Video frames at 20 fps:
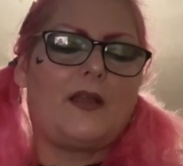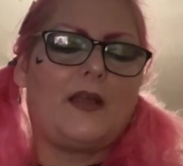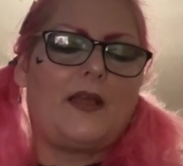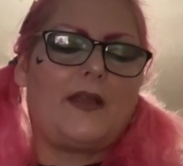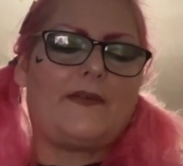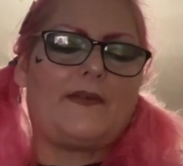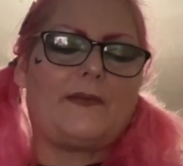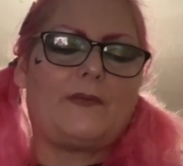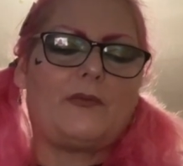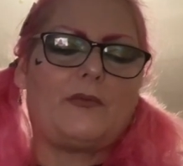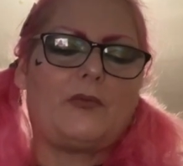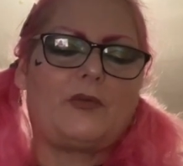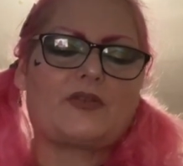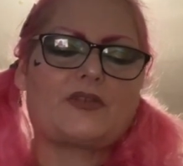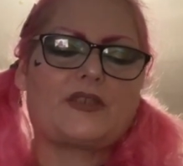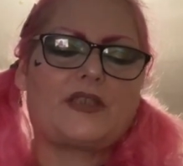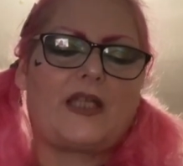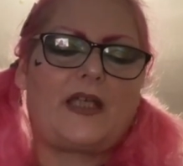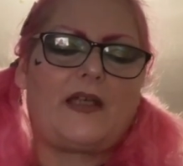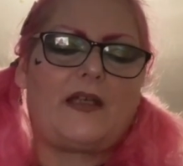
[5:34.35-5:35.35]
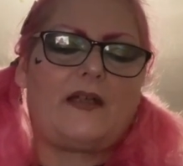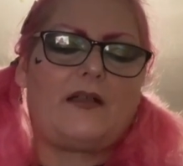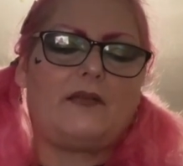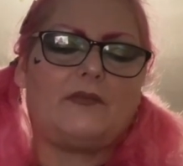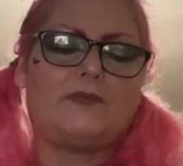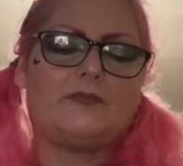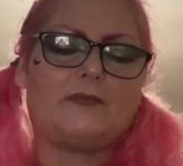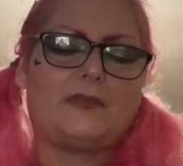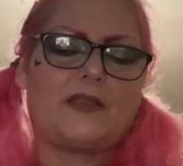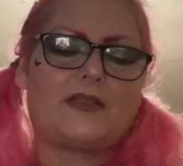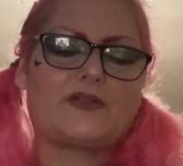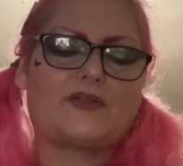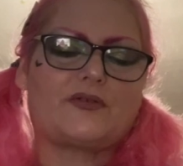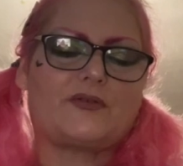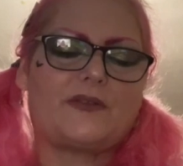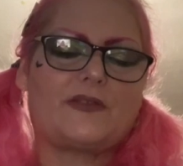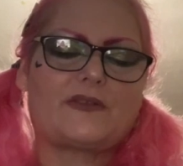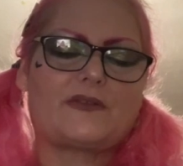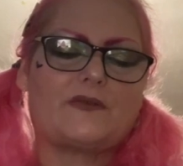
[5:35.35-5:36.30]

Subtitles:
And then we wash it out, make sure it's